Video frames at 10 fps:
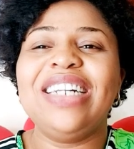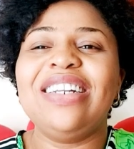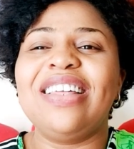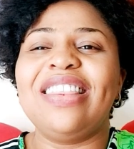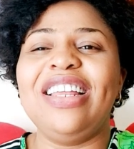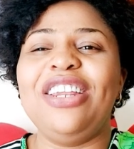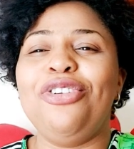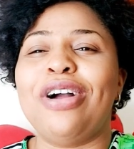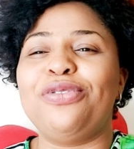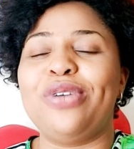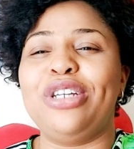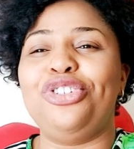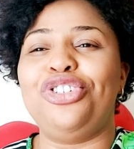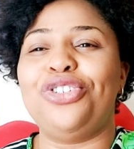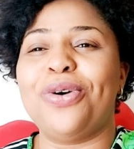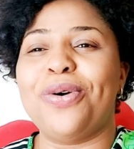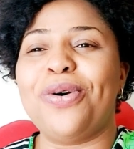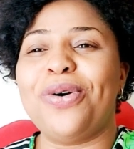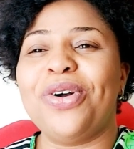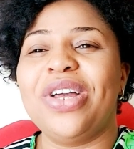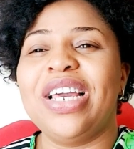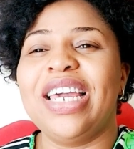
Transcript: Another thing you have to ensure